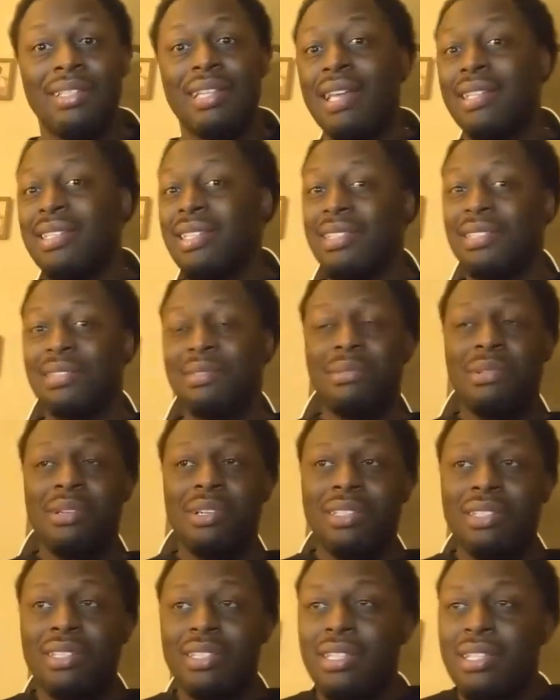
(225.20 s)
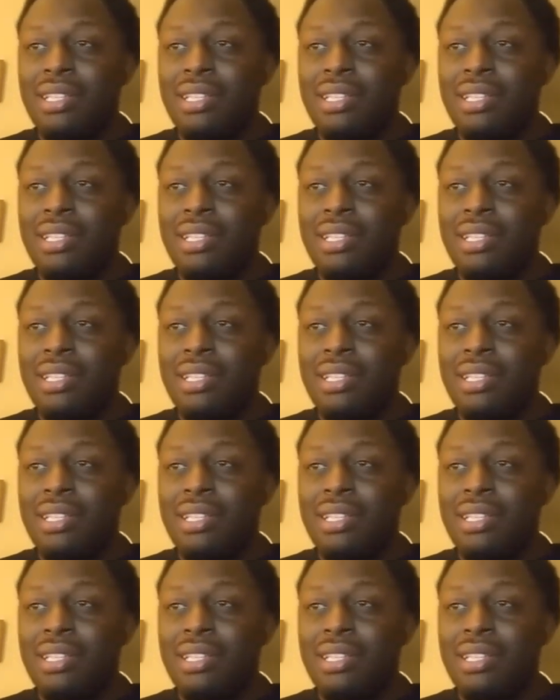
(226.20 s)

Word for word: That doesn't work.